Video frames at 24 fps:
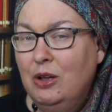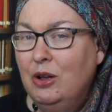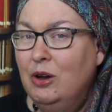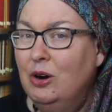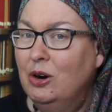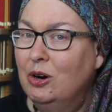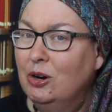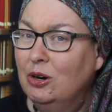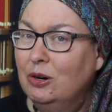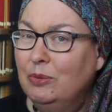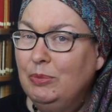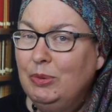
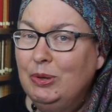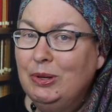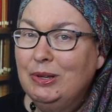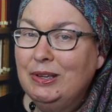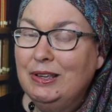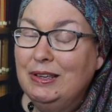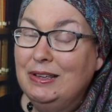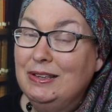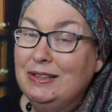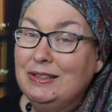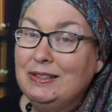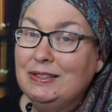Her book
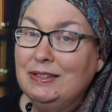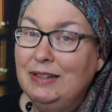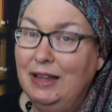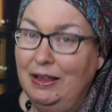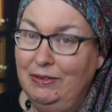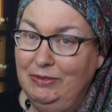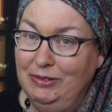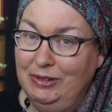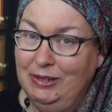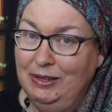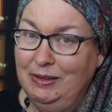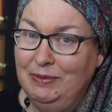is
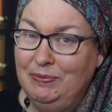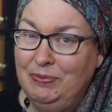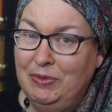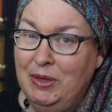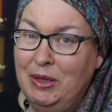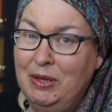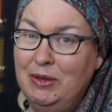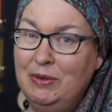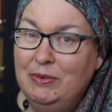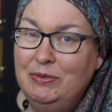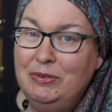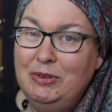lovely,
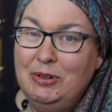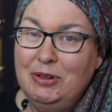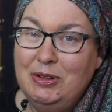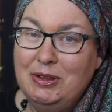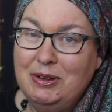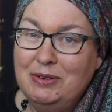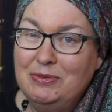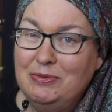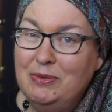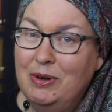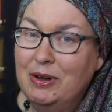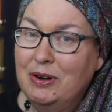full
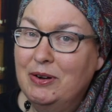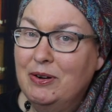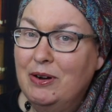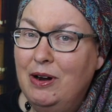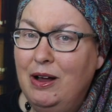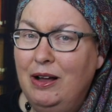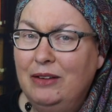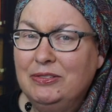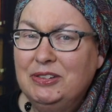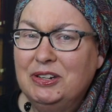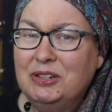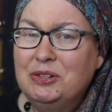of what are
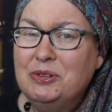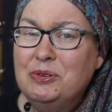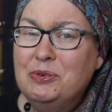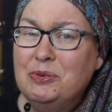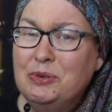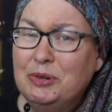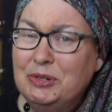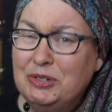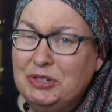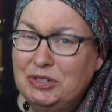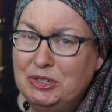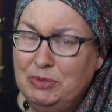often
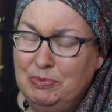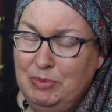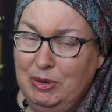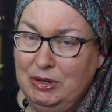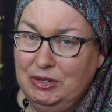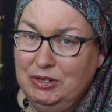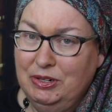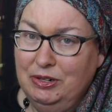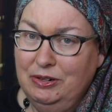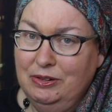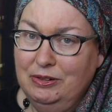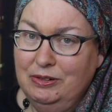gorgeous
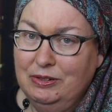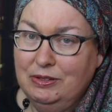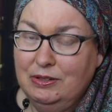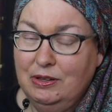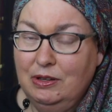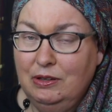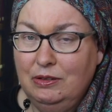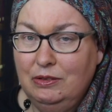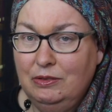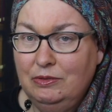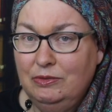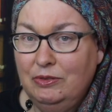pictures
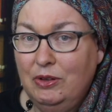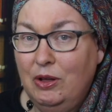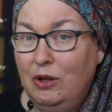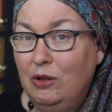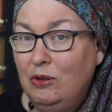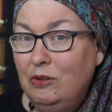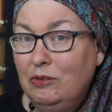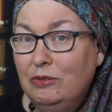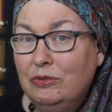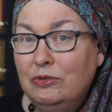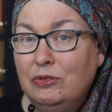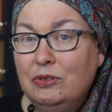of
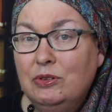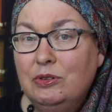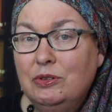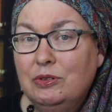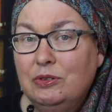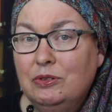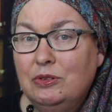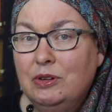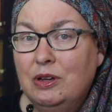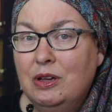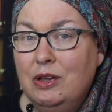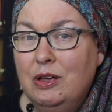whole
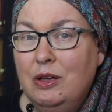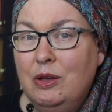food